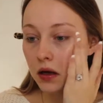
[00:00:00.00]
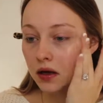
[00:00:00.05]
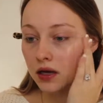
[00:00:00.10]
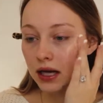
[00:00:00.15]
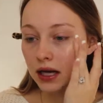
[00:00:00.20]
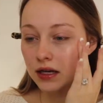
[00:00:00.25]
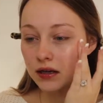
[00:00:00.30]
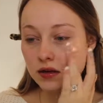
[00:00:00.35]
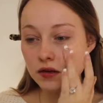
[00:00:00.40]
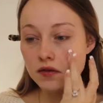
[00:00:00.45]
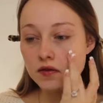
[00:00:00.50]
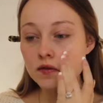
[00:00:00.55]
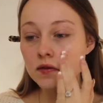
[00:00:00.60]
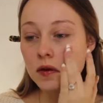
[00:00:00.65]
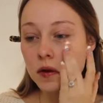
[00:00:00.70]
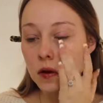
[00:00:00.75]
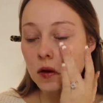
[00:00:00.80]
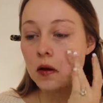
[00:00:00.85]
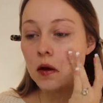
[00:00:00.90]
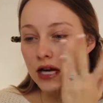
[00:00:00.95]
kind of,
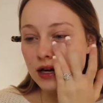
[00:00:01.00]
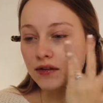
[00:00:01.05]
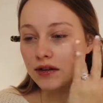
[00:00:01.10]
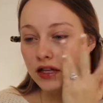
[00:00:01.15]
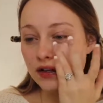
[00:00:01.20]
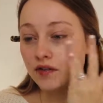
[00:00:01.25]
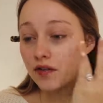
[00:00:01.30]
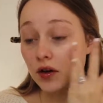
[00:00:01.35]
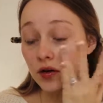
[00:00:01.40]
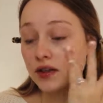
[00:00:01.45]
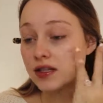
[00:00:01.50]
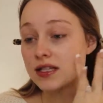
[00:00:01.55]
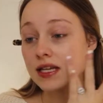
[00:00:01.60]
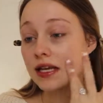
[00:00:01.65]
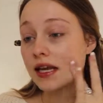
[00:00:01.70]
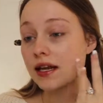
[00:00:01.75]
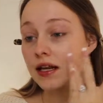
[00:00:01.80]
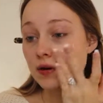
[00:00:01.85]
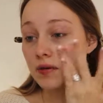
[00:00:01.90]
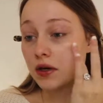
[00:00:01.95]
not really
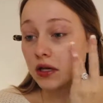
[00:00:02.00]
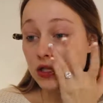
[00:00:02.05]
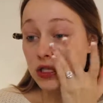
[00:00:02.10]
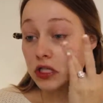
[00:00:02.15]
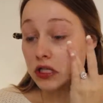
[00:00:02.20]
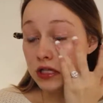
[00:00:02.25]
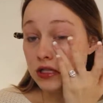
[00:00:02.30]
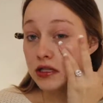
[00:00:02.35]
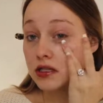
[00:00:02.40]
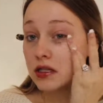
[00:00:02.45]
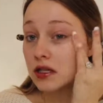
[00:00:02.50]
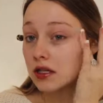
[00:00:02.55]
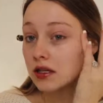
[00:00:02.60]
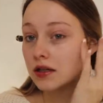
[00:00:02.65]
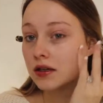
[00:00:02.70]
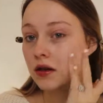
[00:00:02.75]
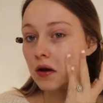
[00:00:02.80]
focusing anywhere, just,